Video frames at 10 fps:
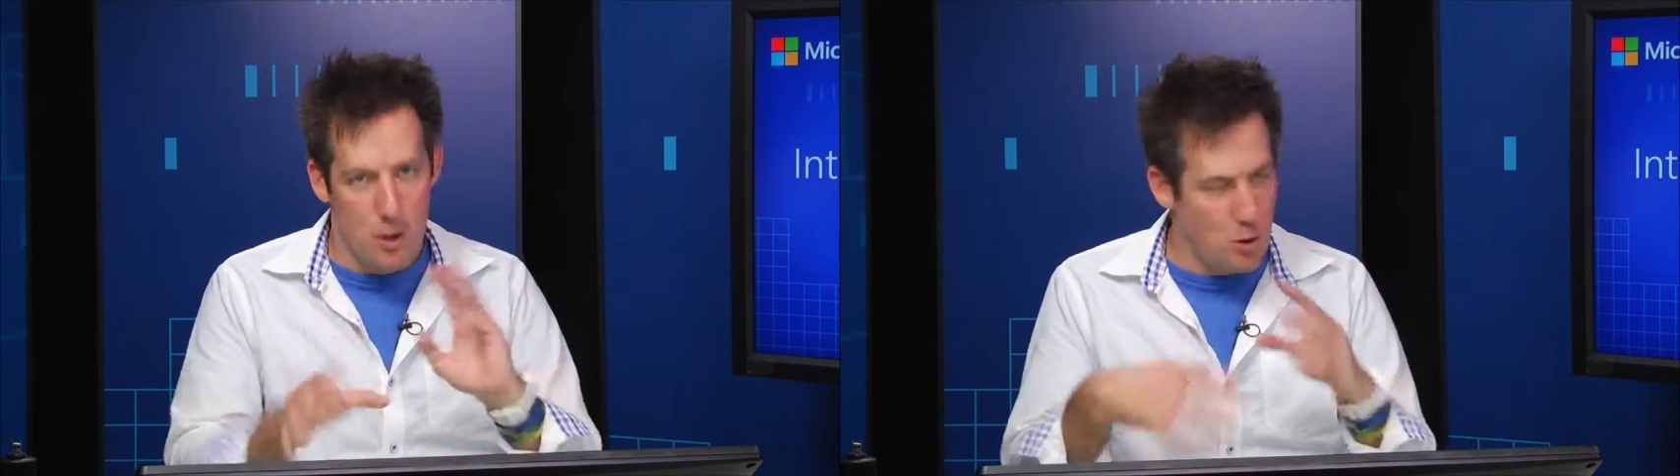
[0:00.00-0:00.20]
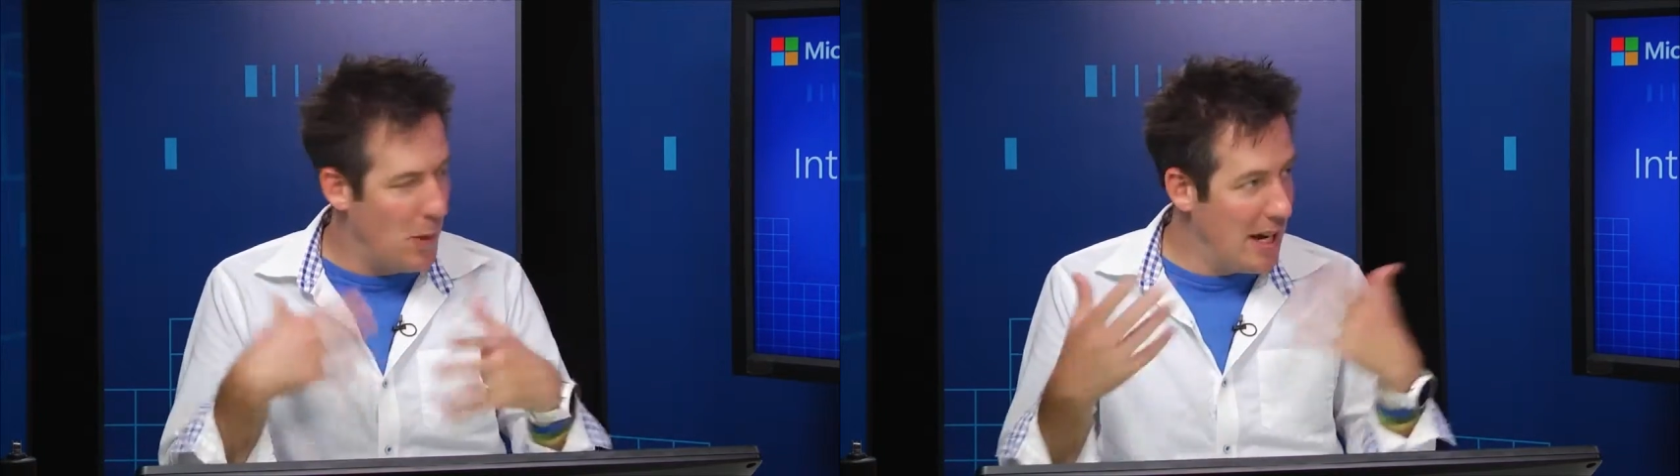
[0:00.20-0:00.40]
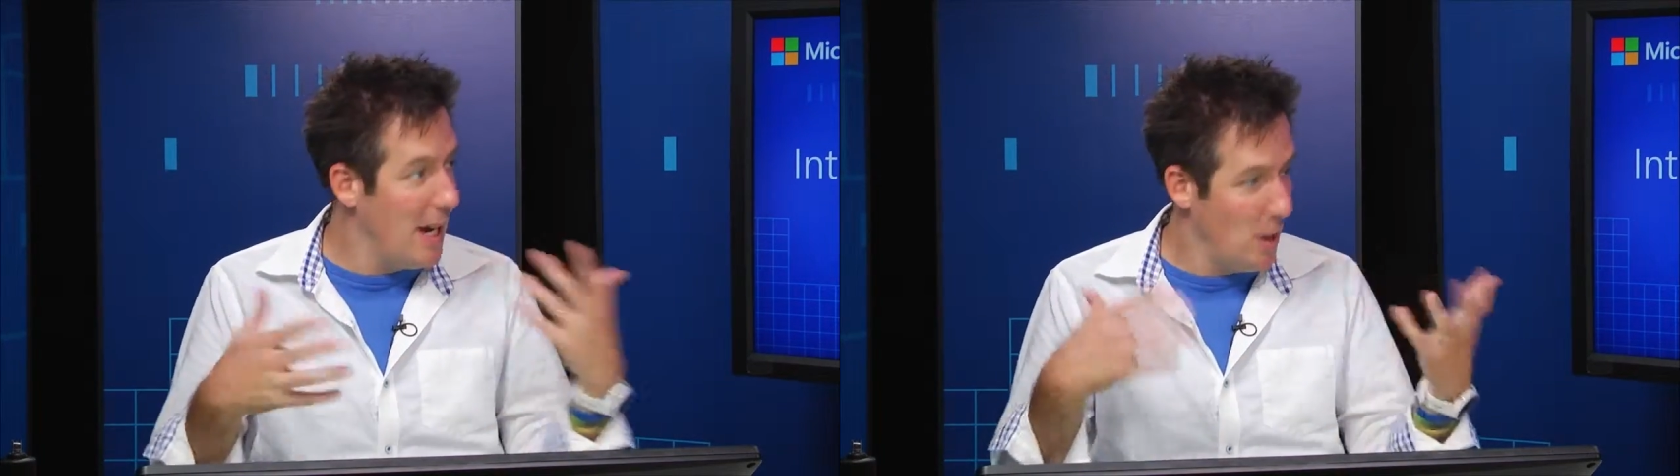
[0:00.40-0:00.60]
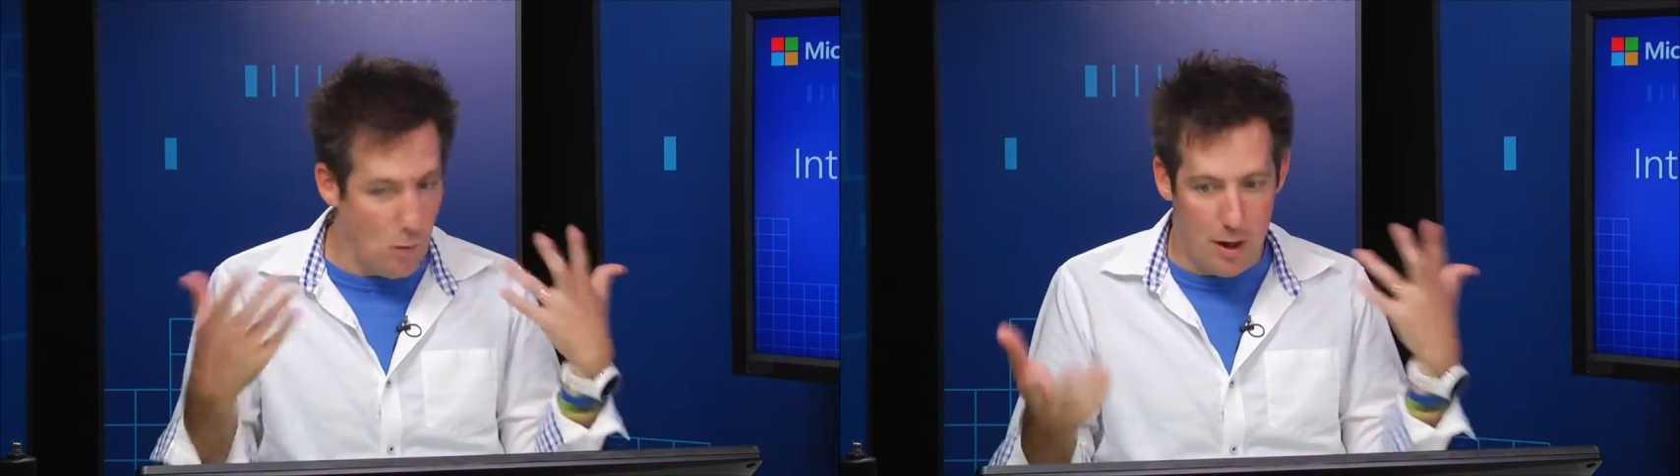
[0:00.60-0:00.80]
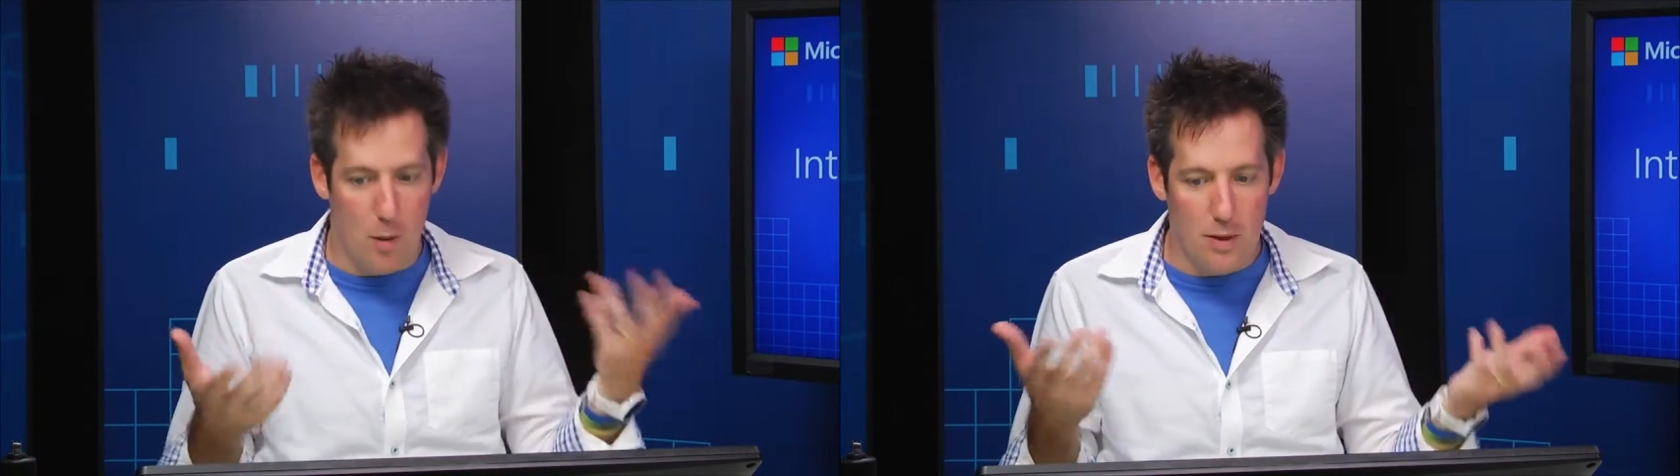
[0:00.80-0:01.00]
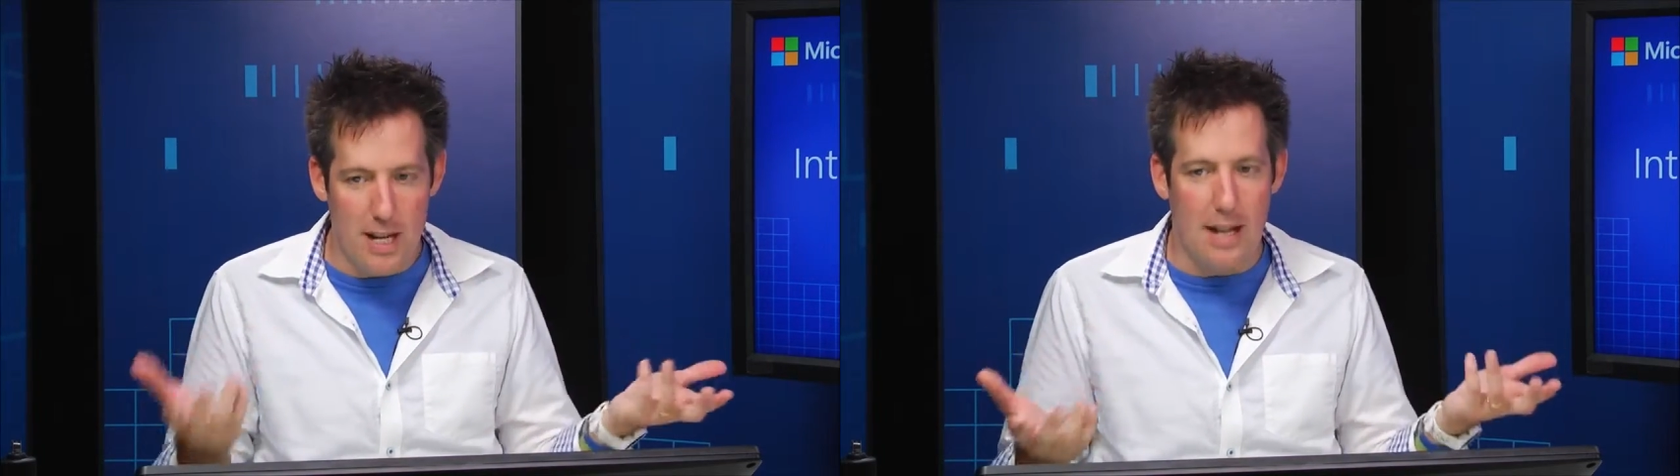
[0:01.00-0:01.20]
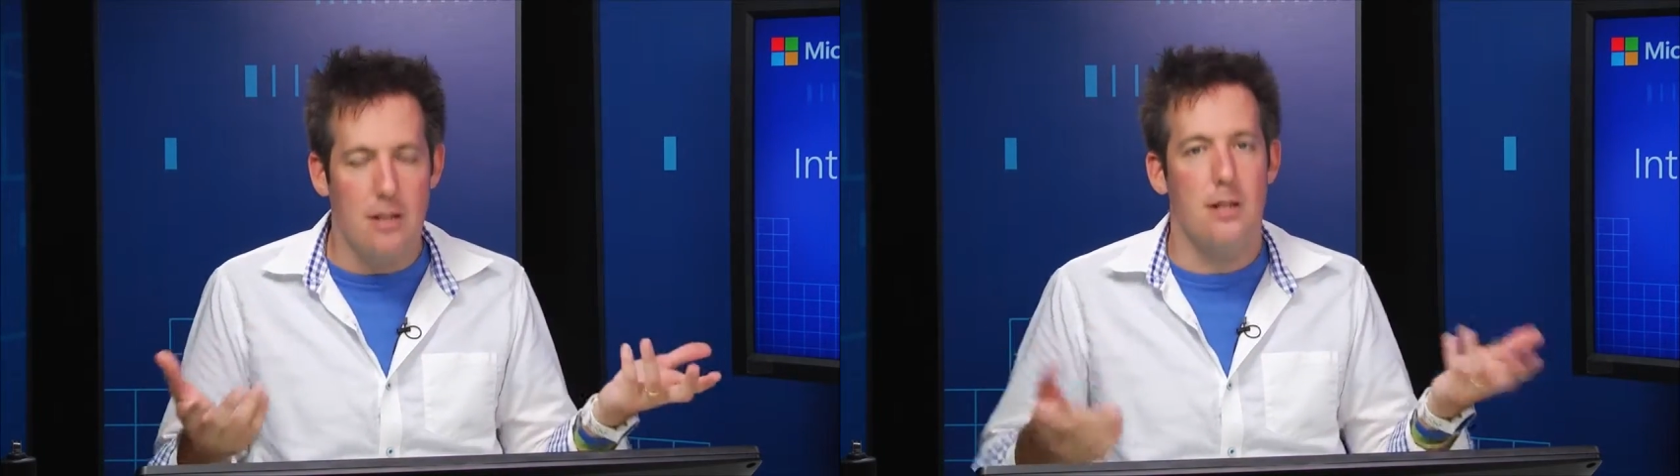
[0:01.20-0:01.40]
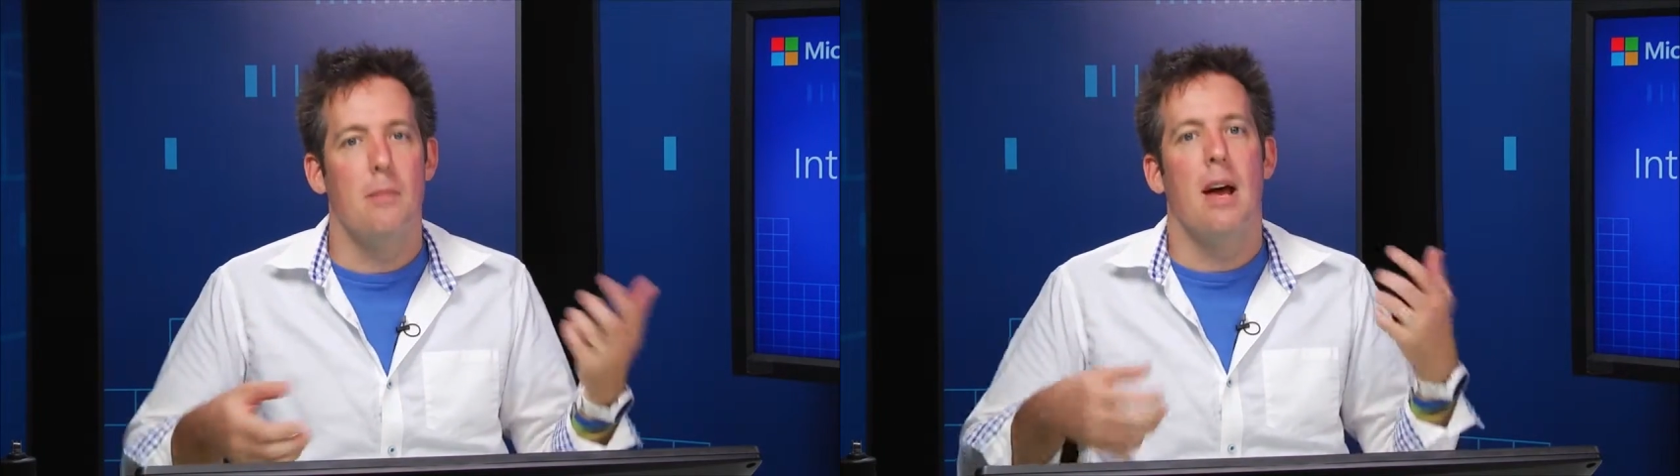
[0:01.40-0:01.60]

tweaking and working with dates.